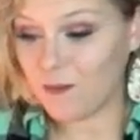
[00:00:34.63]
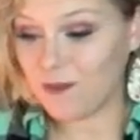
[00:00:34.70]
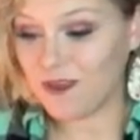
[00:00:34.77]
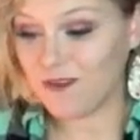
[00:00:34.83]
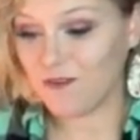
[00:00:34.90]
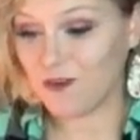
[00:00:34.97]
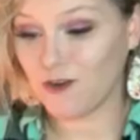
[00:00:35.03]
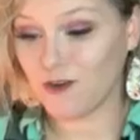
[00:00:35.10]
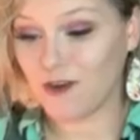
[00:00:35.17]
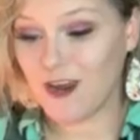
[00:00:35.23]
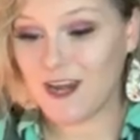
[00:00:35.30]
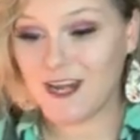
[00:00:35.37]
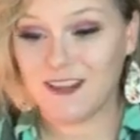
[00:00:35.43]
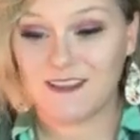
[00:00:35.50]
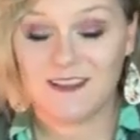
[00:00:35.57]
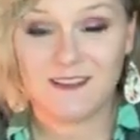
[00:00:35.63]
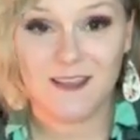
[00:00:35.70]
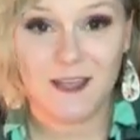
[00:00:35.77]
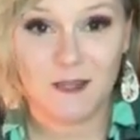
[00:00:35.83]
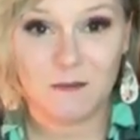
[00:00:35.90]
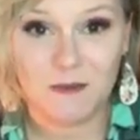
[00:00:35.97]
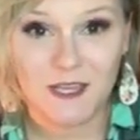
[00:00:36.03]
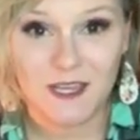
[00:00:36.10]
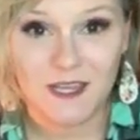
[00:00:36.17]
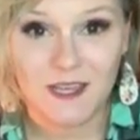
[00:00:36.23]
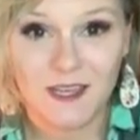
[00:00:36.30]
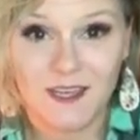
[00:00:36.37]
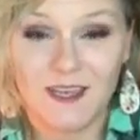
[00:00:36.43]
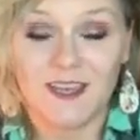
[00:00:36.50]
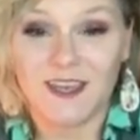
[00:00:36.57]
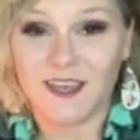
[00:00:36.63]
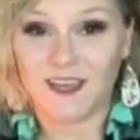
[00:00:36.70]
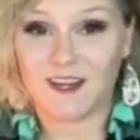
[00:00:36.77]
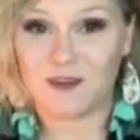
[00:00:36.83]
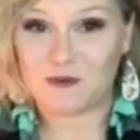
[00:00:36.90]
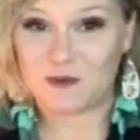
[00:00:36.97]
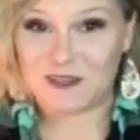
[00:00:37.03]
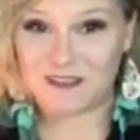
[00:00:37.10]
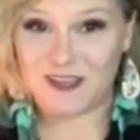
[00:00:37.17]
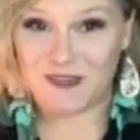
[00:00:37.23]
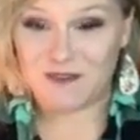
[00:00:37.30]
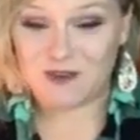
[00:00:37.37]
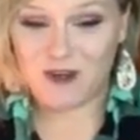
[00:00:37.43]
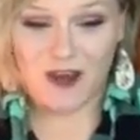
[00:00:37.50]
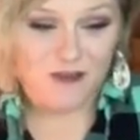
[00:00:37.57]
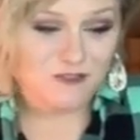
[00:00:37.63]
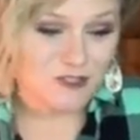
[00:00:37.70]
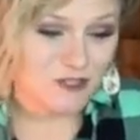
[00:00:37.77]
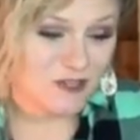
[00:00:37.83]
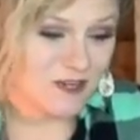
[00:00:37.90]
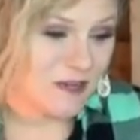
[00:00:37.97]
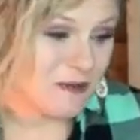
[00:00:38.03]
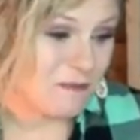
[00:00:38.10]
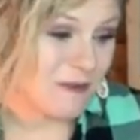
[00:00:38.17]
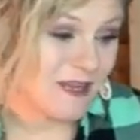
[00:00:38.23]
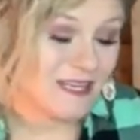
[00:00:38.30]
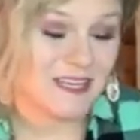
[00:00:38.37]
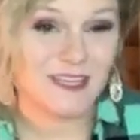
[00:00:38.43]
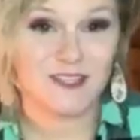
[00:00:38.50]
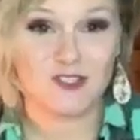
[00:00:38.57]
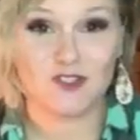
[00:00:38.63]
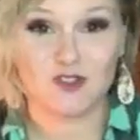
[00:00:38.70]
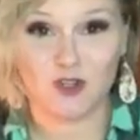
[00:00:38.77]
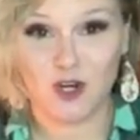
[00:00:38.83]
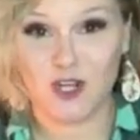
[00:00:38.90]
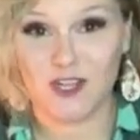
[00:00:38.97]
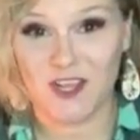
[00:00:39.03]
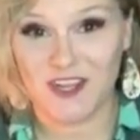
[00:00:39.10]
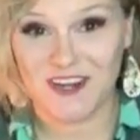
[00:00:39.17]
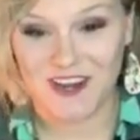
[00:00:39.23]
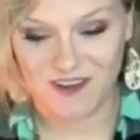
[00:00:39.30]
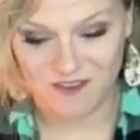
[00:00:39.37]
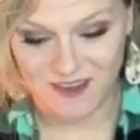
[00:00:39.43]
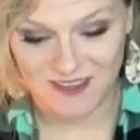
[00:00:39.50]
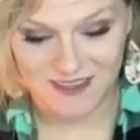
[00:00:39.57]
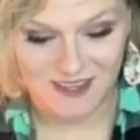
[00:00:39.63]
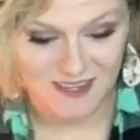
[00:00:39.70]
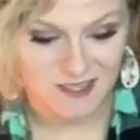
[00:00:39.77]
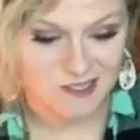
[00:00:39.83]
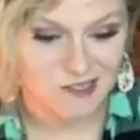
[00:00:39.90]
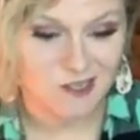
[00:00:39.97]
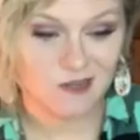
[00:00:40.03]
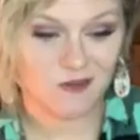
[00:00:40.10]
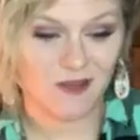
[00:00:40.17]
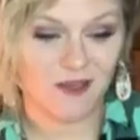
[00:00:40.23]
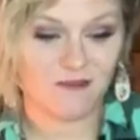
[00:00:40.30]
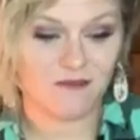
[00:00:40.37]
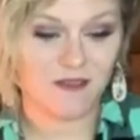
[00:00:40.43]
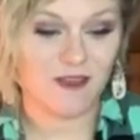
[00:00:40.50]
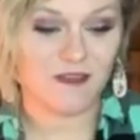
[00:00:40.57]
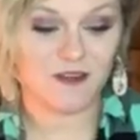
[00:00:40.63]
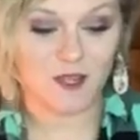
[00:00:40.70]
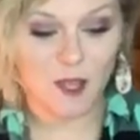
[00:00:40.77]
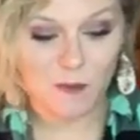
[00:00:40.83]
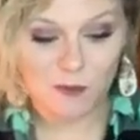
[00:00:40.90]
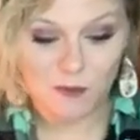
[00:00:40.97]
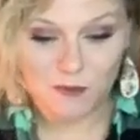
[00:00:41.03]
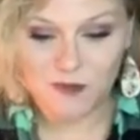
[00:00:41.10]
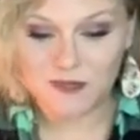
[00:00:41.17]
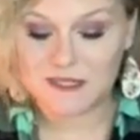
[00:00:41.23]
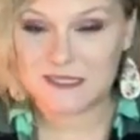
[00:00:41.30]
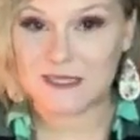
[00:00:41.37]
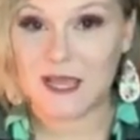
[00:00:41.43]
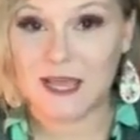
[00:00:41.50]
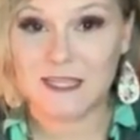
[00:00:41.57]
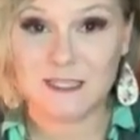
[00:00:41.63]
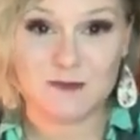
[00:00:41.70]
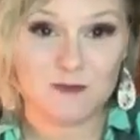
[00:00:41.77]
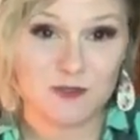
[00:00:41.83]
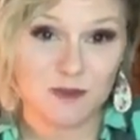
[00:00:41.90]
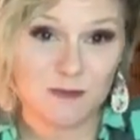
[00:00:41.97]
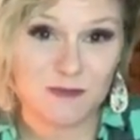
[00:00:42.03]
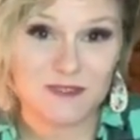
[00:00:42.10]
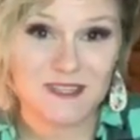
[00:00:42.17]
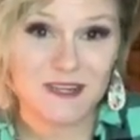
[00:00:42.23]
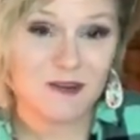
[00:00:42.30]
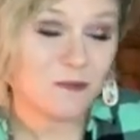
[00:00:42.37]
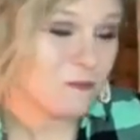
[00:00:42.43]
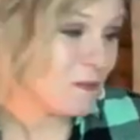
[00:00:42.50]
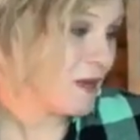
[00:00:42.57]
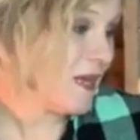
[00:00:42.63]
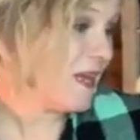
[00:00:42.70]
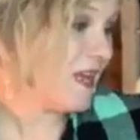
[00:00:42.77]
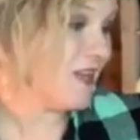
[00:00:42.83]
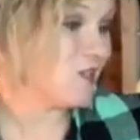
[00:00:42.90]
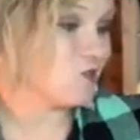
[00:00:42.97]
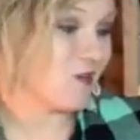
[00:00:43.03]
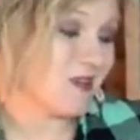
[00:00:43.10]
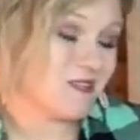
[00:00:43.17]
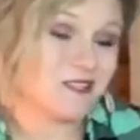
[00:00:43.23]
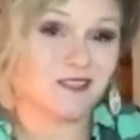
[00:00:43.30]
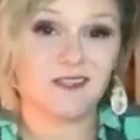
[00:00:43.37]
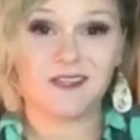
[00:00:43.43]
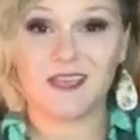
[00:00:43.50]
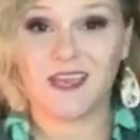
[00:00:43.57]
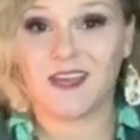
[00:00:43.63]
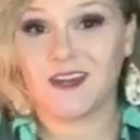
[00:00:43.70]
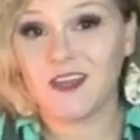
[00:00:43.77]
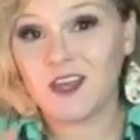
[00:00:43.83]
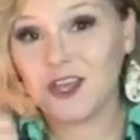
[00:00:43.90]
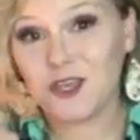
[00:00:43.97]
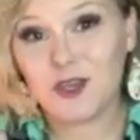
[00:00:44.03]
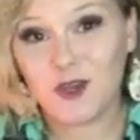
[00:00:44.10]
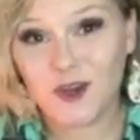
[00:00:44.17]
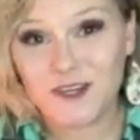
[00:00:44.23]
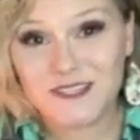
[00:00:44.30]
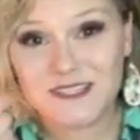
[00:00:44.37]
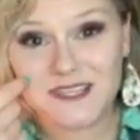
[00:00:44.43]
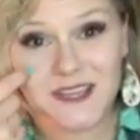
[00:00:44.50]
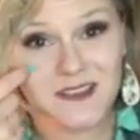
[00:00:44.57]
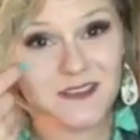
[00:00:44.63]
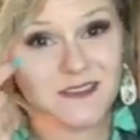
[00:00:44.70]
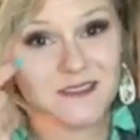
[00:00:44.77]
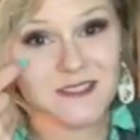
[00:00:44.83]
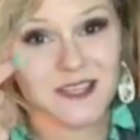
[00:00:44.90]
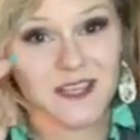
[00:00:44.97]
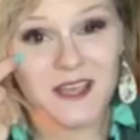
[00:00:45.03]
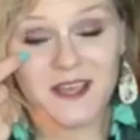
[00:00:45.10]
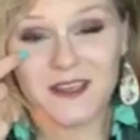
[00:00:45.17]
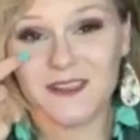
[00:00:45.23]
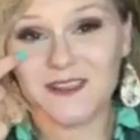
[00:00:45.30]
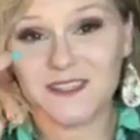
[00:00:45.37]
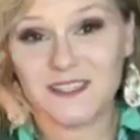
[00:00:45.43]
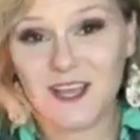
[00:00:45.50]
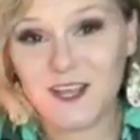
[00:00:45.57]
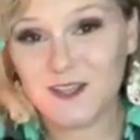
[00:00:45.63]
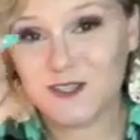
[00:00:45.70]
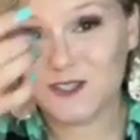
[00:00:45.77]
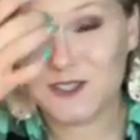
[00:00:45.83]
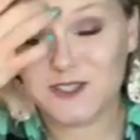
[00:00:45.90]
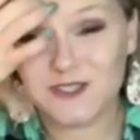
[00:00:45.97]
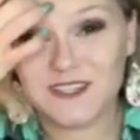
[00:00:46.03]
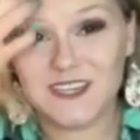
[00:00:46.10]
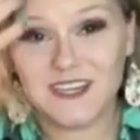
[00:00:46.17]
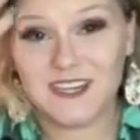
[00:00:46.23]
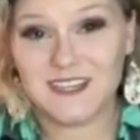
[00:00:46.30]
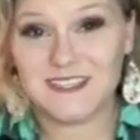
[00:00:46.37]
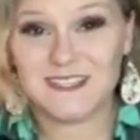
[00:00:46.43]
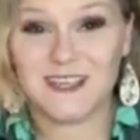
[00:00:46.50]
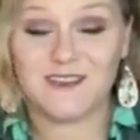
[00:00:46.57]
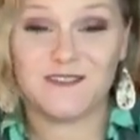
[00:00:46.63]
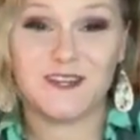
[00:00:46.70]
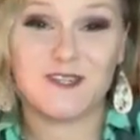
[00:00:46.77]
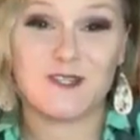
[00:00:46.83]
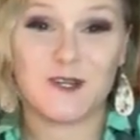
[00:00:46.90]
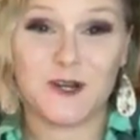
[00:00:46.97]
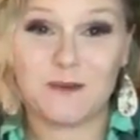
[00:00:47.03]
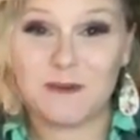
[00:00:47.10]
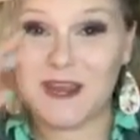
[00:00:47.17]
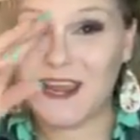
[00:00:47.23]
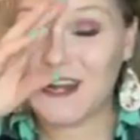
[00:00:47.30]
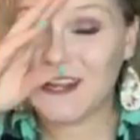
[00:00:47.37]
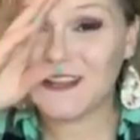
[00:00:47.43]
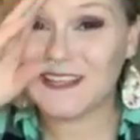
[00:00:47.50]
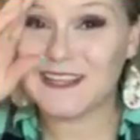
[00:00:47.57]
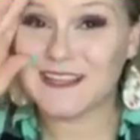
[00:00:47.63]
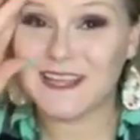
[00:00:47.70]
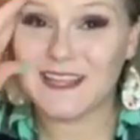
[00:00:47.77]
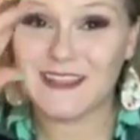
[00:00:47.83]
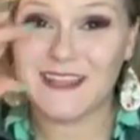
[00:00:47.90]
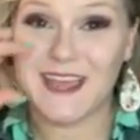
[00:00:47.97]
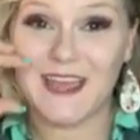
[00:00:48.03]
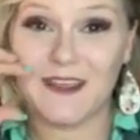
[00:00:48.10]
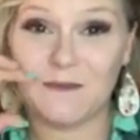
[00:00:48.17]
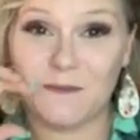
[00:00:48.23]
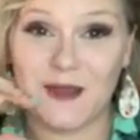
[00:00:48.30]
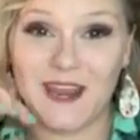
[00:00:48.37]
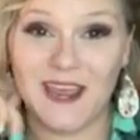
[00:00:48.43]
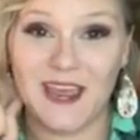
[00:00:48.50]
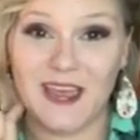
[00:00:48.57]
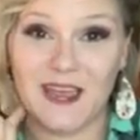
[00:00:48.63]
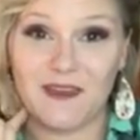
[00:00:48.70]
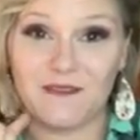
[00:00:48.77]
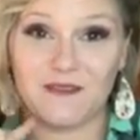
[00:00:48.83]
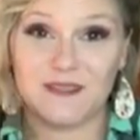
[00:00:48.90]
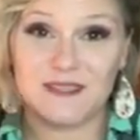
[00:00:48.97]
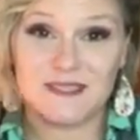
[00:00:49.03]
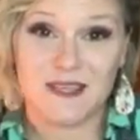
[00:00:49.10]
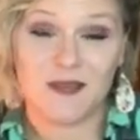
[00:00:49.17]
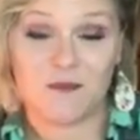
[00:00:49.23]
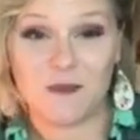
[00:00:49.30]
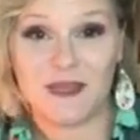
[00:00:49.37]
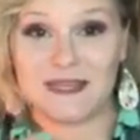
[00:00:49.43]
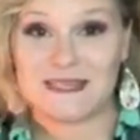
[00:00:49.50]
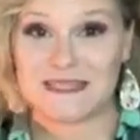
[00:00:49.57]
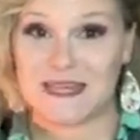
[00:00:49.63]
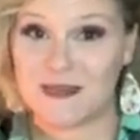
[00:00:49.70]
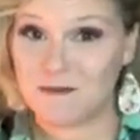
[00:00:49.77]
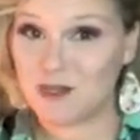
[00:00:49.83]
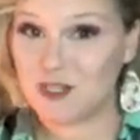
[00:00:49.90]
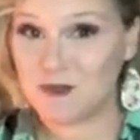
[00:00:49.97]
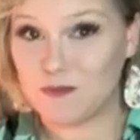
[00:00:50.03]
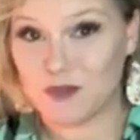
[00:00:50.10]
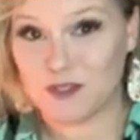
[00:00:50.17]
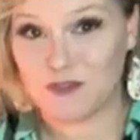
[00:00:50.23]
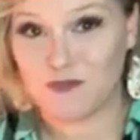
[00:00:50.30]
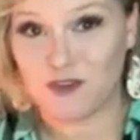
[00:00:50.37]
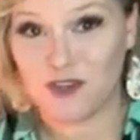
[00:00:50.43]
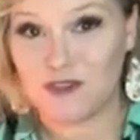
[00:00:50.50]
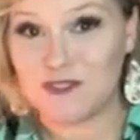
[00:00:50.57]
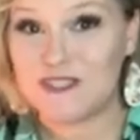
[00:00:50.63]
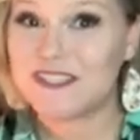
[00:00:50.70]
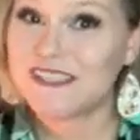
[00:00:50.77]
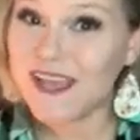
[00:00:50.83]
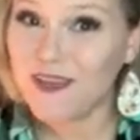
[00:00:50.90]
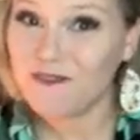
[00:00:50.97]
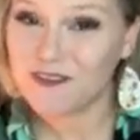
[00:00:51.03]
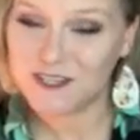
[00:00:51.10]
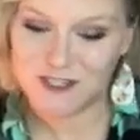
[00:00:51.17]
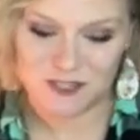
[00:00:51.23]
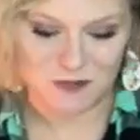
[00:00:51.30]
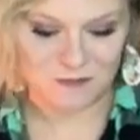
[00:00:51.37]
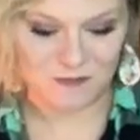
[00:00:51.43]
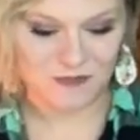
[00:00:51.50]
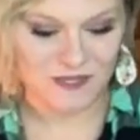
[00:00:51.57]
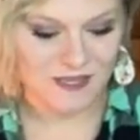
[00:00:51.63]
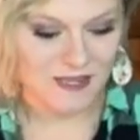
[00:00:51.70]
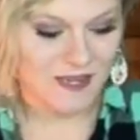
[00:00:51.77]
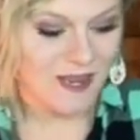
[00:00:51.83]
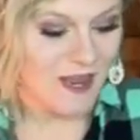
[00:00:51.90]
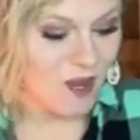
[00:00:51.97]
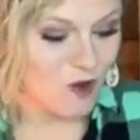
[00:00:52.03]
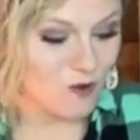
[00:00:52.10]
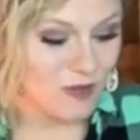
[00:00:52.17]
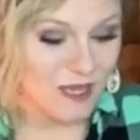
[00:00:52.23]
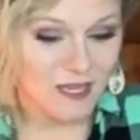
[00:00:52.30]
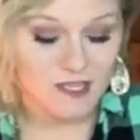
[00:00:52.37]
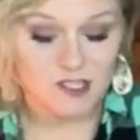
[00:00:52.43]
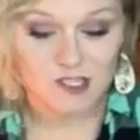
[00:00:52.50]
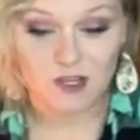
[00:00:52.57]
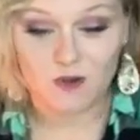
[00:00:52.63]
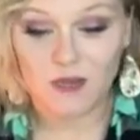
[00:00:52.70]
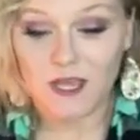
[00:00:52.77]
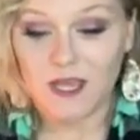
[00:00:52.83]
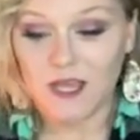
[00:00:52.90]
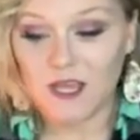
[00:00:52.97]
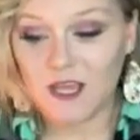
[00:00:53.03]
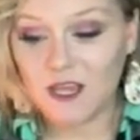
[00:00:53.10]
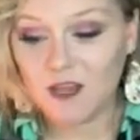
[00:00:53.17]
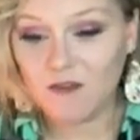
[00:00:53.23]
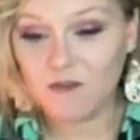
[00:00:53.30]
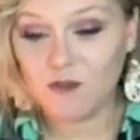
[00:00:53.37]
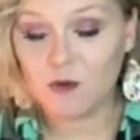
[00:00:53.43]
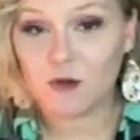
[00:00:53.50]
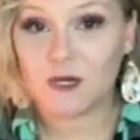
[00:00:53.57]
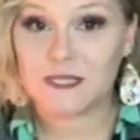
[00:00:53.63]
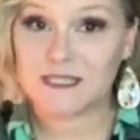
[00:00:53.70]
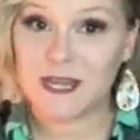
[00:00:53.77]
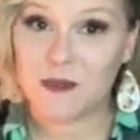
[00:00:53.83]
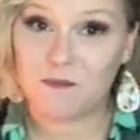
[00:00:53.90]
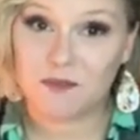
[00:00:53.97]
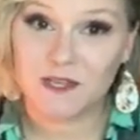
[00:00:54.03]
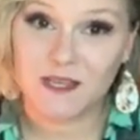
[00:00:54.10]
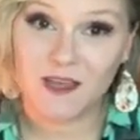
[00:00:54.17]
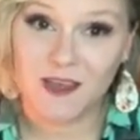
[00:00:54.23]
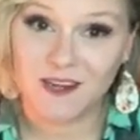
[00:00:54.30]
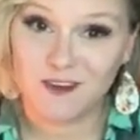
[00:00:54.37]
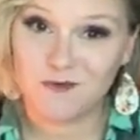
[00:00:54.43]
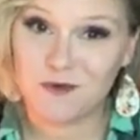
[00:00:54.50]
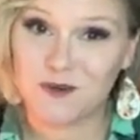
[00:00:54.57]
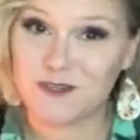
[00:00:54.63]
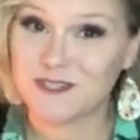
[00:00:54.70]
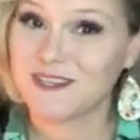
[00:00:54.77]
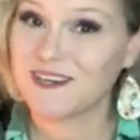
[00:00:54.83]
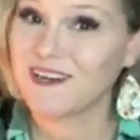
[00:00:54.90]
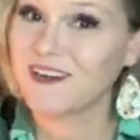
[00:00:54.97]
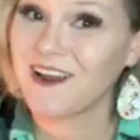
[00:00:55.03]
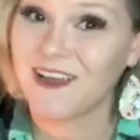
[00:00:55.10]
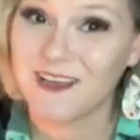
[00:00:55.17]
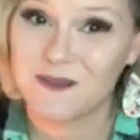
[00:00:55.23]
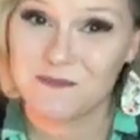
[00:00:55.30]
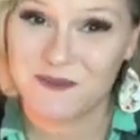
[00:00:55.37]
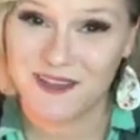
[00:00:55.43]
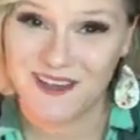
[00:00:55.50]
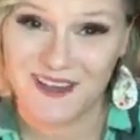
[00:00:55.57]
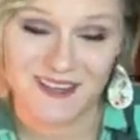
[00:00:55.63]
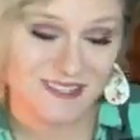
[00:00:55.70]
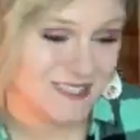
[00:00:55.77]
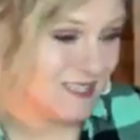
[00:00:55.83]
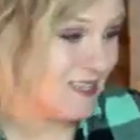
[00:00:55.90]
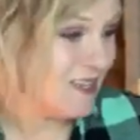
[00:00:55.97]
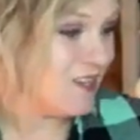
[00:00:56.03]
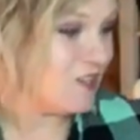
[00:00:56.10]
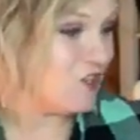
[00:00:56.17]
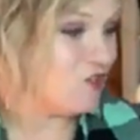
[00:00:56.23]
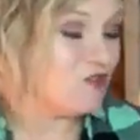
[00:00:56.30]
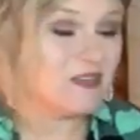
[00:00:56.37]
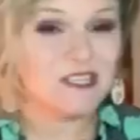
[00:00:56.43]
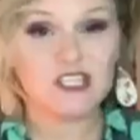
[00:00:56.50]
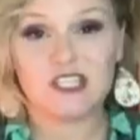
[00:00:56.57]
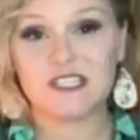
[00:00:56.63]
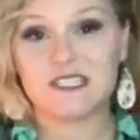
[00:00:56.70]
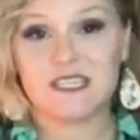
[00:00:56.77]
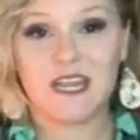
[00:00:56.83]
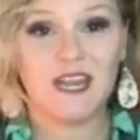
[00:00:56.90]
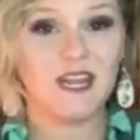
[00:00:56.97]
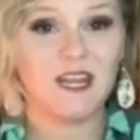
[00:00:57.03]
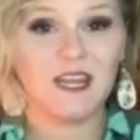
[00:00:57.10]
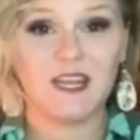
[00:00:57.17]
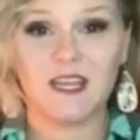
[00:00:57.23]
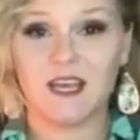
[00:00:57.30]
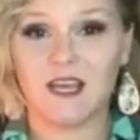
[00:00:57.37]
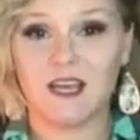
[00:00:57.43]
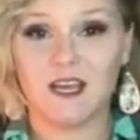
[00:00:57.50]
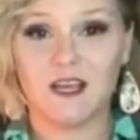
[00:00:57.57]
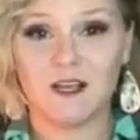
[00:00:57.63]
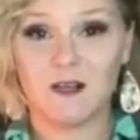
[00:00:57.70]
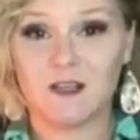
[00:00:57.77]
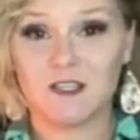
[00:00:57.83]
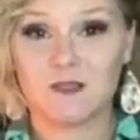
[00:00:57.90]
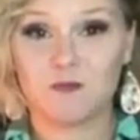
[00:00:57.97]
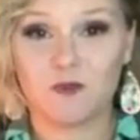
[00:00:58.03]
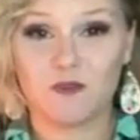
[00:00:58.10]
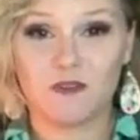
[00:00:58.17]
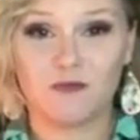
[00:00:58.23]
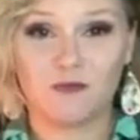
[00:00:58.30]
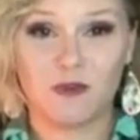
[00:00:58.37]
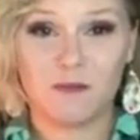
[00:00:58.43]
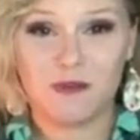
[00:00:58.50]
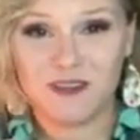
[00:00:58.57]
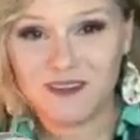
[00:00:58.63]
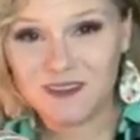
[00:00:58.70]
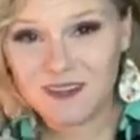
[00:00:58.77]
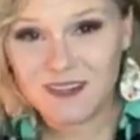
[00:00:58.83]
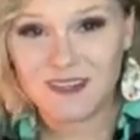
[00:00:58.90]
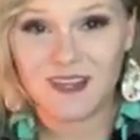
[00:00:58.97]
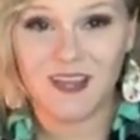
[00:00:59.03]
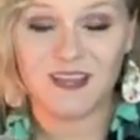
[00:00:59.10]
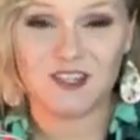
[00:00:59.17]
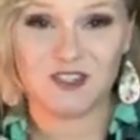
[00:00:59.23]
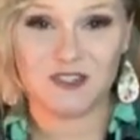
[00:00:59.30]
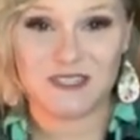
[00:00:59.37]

If you're anything like me and a real life crafter, my kids draw on everything. So I found a couple books that had some scribbles in them. It's great to look at yard sales, the Dollar Tree, Salvation Army, anything like that may have some damaged books for you to salvage. Okay, so if you are a template kind of person, and I am not, you can just take a spool of ribbon as your